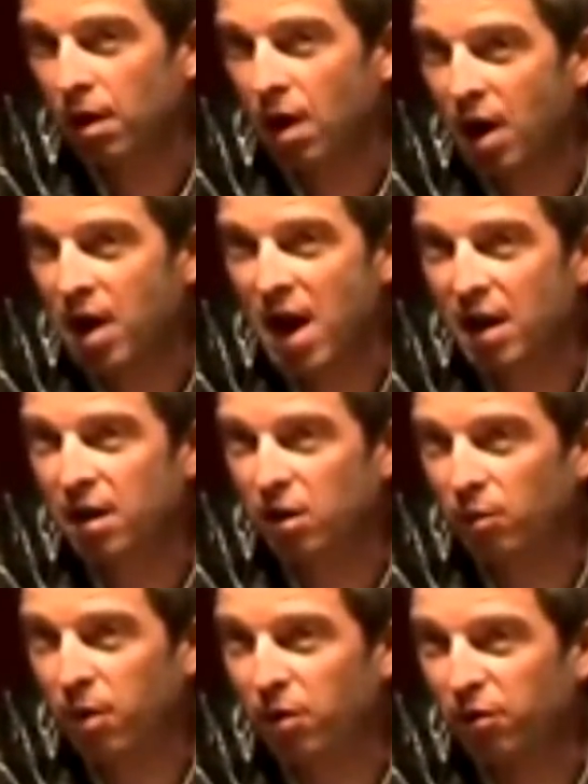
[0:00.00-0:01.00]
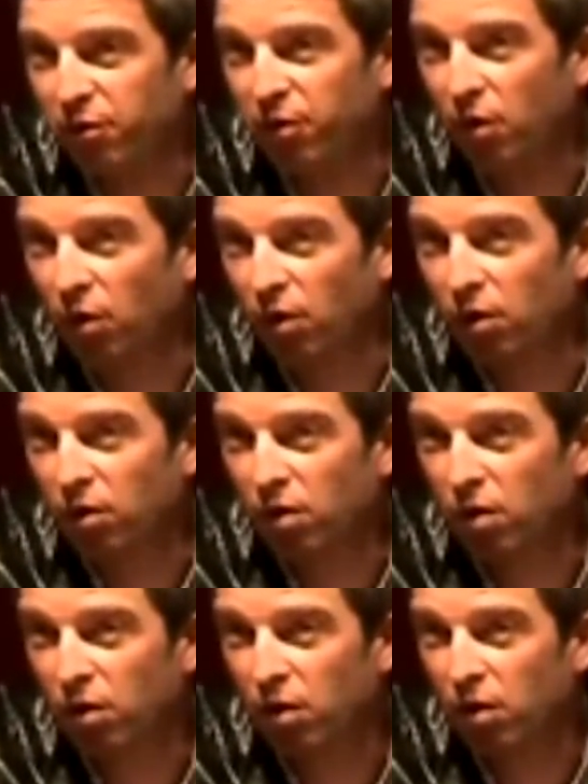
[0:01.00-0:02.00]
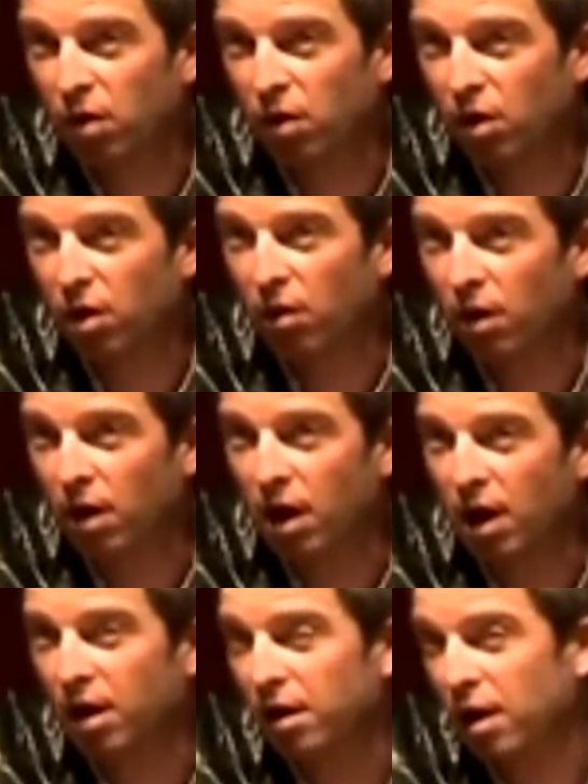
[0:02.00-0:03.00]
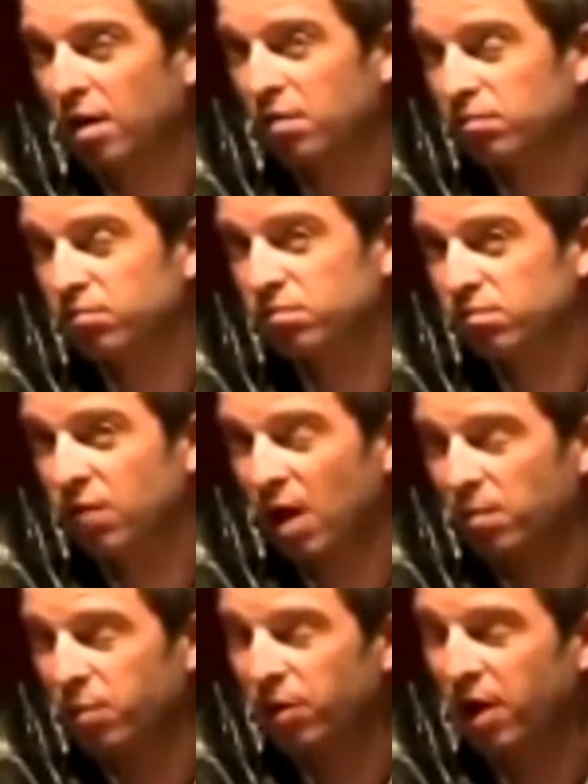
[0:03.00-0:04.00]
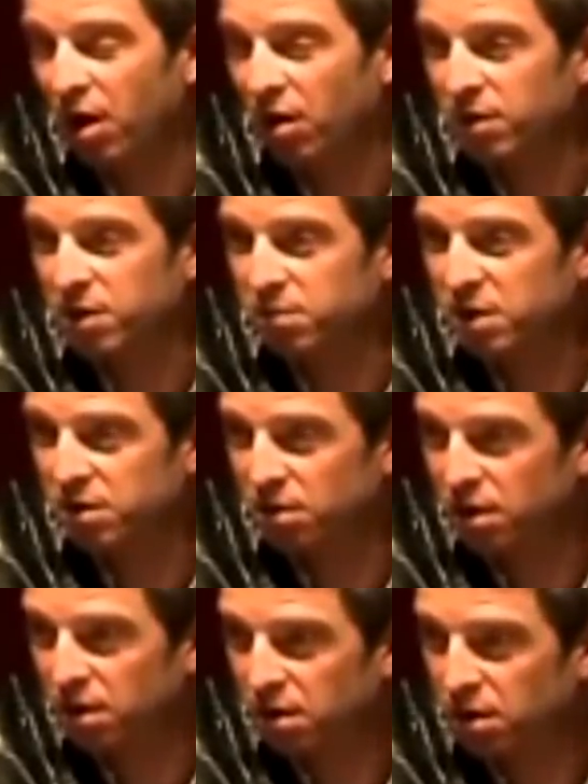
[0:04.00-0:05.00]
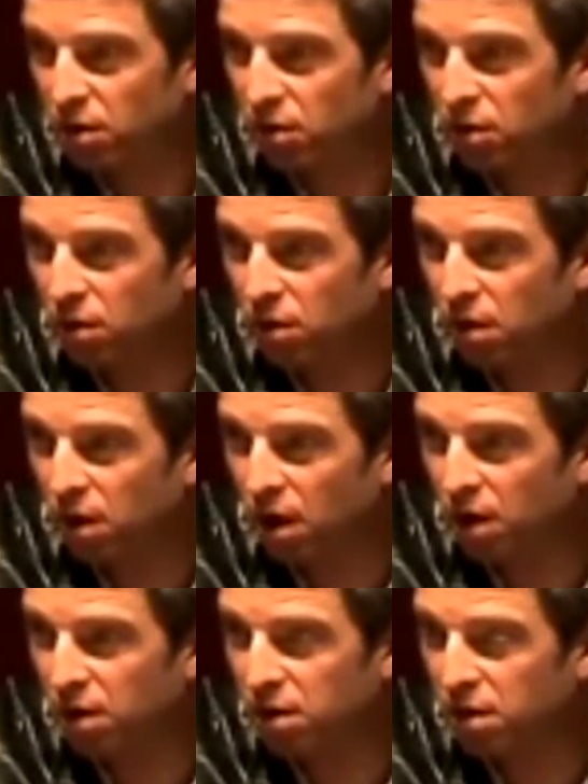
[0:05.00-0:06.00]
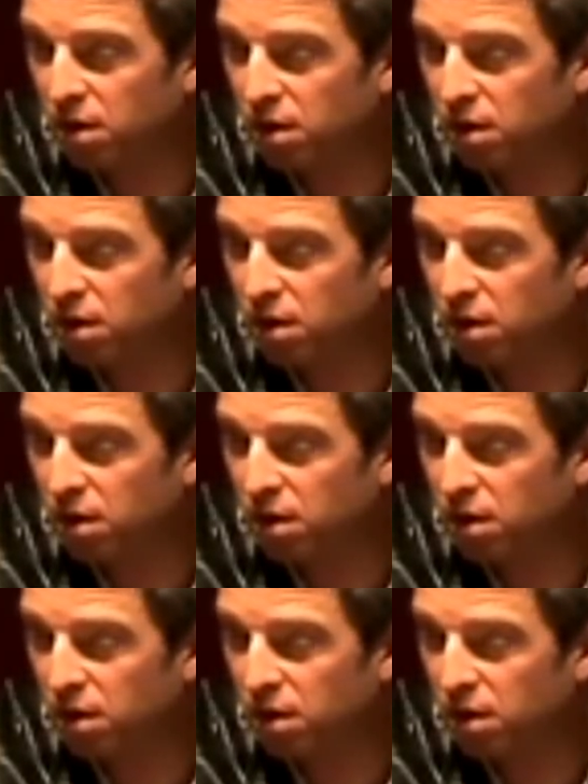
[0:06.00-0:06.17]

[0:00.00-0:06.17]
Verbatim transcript: And it ended up on the floor, you know, and, and it, I put it out of its misery, you know. And